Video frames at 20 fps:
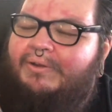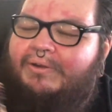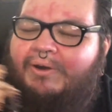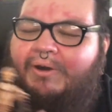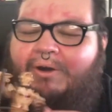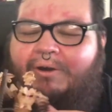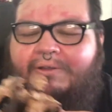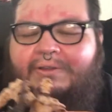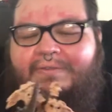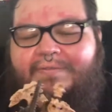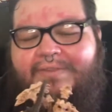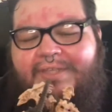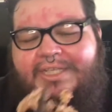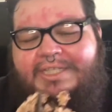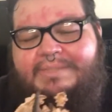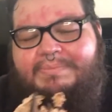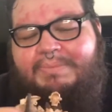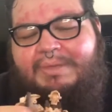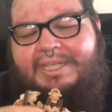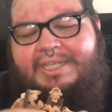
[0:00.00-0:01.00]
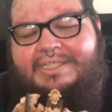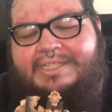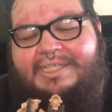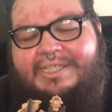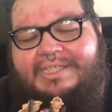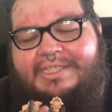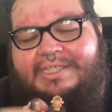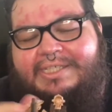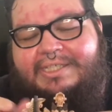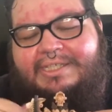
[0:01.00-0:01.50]
all of these
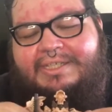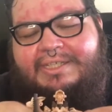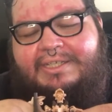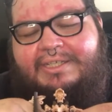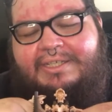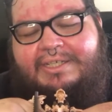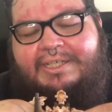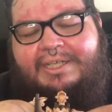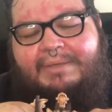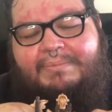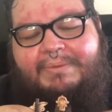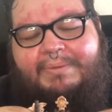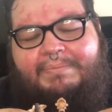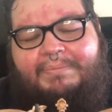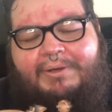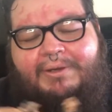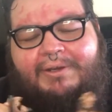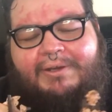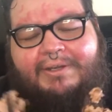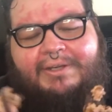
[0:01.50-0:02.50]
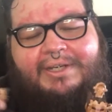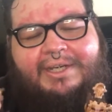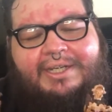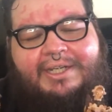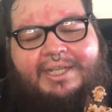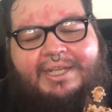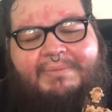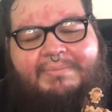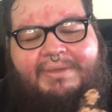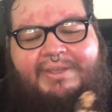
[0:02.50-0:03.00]
pieces come apart
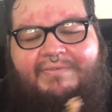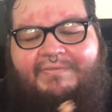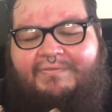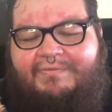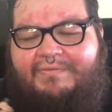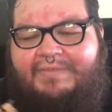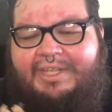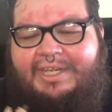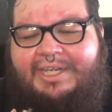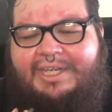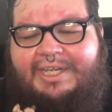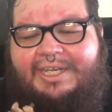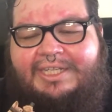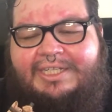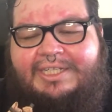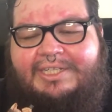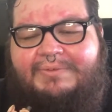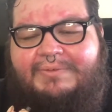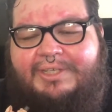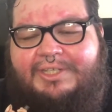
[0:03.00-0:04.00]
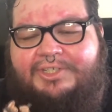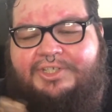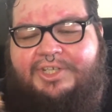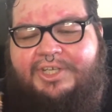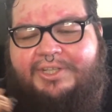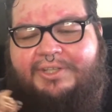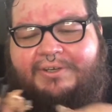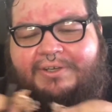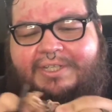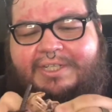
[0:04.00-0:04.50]
and can be fitted into each
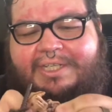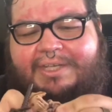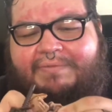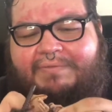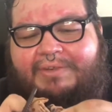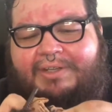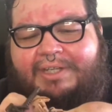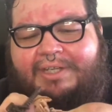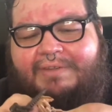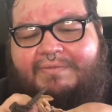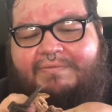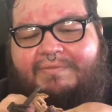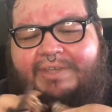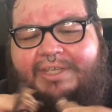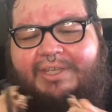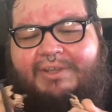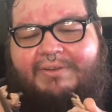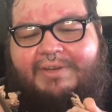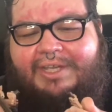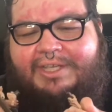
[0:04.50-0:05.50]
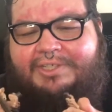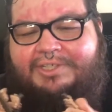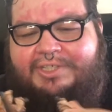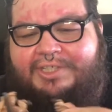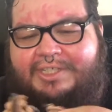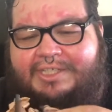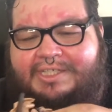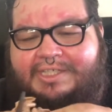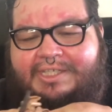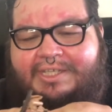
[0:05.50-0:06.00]
other in different
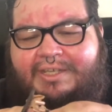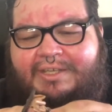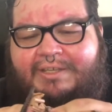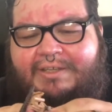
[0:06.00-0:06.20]
configurations.